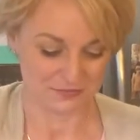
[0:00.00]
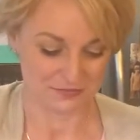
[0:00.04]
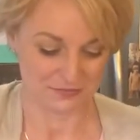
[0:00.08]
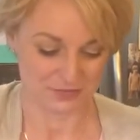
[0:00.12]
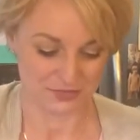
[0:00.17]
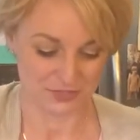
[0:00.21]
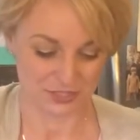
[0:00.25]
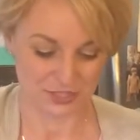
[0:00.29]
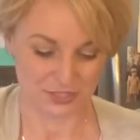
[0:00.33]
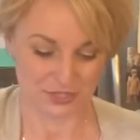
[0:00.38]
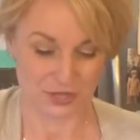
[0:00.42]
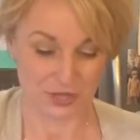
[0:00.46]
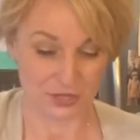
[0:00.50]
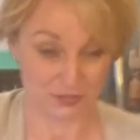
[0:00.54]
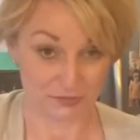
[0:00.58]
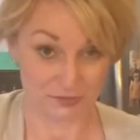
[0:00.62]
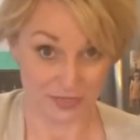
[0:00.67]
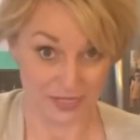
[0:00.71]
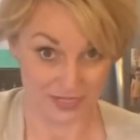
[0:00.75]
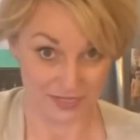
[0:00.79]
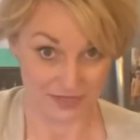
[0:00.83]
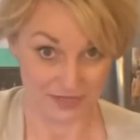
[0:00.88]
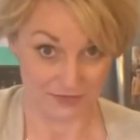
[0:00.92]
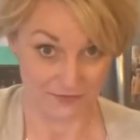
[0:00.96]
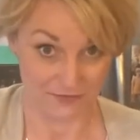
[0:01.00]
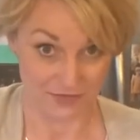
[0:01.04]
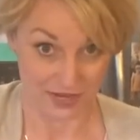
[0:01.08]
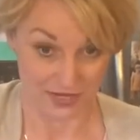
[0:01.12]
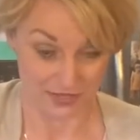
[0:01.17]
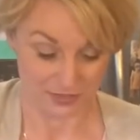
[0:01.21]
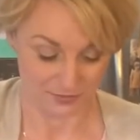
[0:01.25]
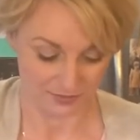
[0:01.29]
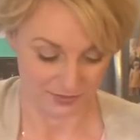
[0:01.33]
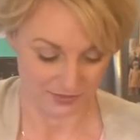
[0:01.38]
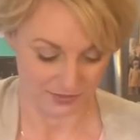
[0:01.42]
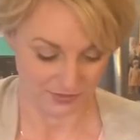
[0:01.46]
she called Buddy the
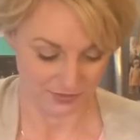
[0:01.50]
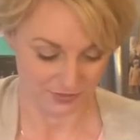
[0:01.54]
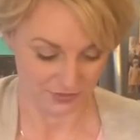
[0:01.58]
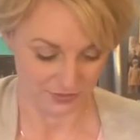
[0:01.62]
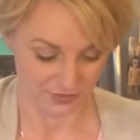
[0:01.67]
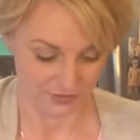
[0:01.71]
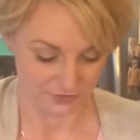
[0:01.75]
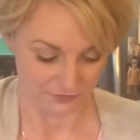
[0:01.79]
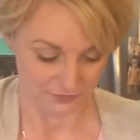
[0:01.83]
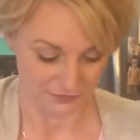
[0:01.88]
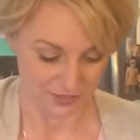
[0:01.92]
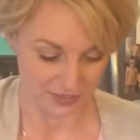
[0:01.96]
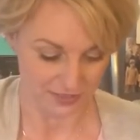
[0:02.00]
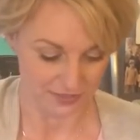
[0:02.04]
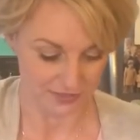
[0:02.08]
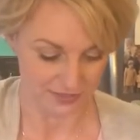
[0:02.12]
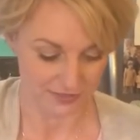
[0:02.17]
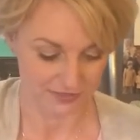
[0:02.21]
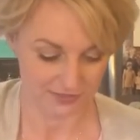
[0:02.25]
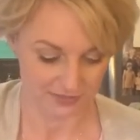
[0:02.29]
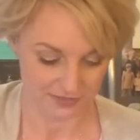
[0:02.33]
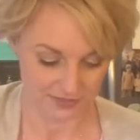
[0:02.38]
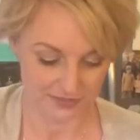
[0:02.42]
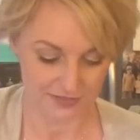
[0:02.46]
vacuum cleaner of lettuce.